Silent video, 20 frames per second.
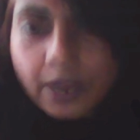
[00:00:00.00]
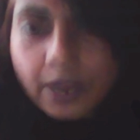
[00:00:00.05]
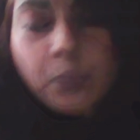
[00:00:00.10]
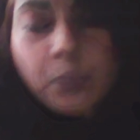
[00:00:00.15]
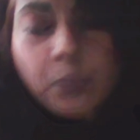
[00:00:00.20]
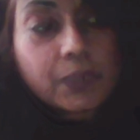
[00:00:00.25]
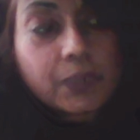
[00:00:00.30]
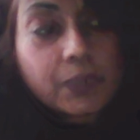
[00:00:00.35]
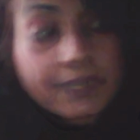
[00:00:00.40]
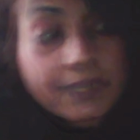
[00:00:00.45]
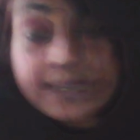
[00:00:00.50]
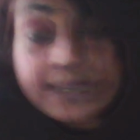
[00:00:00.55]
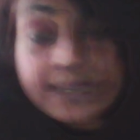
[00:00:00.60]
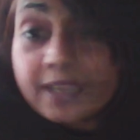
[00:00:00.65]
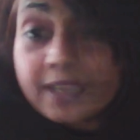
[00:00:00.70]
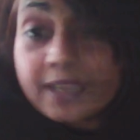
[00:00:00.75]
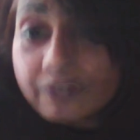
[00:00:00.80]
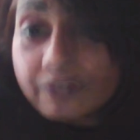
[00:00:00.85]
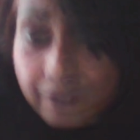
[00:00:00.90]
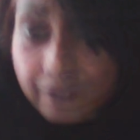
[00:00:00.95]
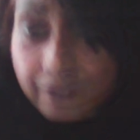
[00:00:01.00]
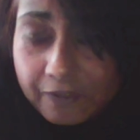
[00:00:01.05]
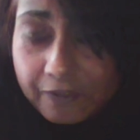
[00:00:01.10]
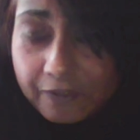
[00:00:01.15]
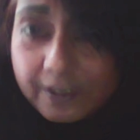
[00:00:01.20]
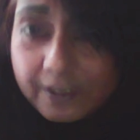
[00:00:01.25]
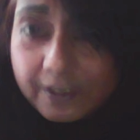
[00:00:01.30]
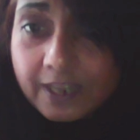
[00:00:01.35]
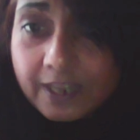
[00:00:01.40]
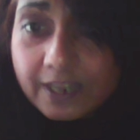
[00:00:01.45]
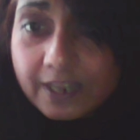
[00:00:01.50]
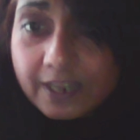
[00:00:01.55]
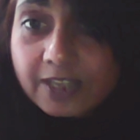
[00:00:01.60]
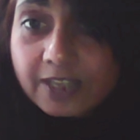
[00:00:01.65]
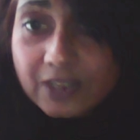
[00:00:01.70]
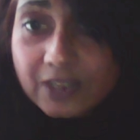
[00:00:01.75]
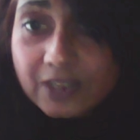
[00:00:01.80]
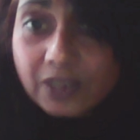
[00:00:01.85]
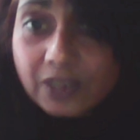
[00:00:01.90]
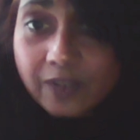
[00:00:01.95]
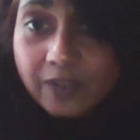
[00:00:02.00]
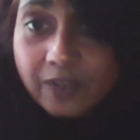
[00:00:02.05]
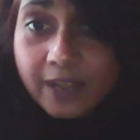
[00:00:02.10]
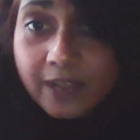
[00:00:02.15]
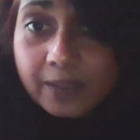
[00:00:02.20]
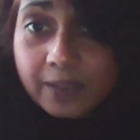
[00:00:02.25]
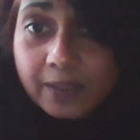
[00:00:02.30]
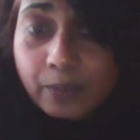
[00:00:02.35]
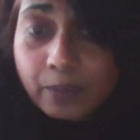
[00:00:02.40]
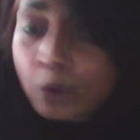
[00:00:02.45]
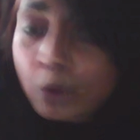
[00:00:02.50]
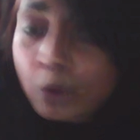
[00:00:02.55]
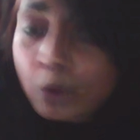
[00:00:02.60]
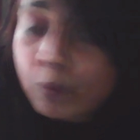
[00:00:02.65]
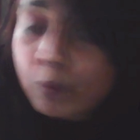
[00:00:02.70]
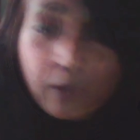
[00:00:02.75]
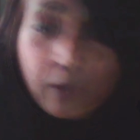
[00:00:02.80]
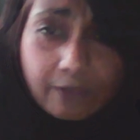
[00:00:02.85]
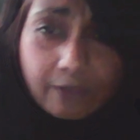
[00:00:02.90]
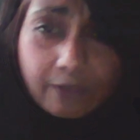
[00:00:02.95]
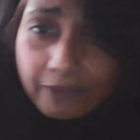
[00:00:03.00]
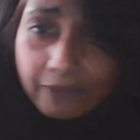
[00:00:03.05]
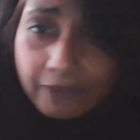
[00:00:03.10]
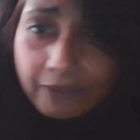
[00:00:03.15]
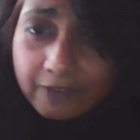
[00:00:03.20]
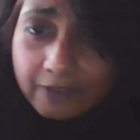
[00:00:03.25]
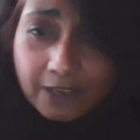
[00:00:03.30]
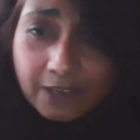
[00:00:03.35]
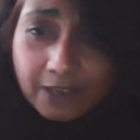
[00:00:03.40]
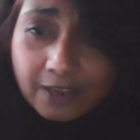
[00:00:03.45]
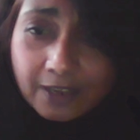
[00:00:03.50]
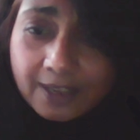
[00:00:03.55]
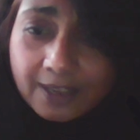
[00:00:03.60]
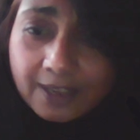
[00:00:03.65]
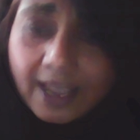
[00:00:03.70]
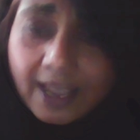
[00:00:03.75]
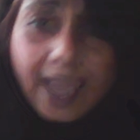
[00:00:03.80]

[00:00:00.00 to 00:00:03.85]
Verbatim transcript: which has taken 50 years to develop, or more than 50 years,